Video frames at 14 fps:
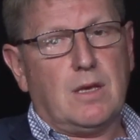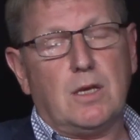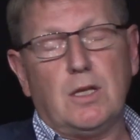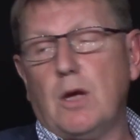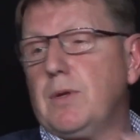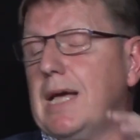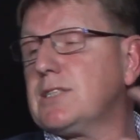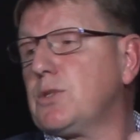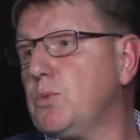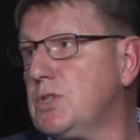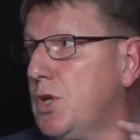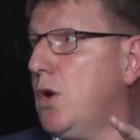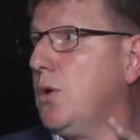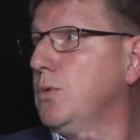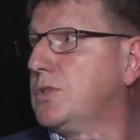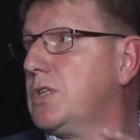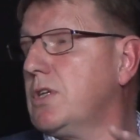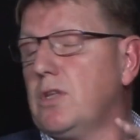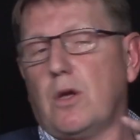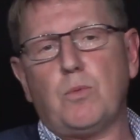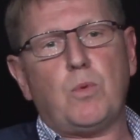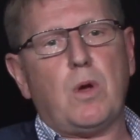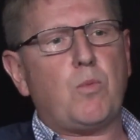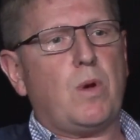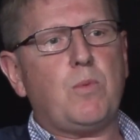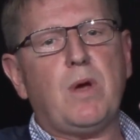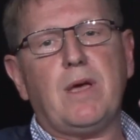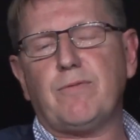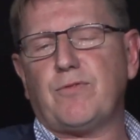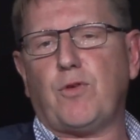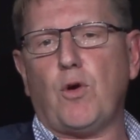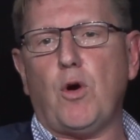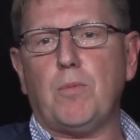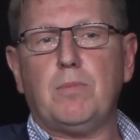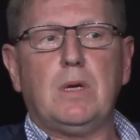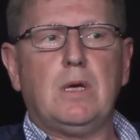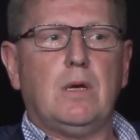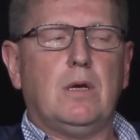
And as a result, we went from,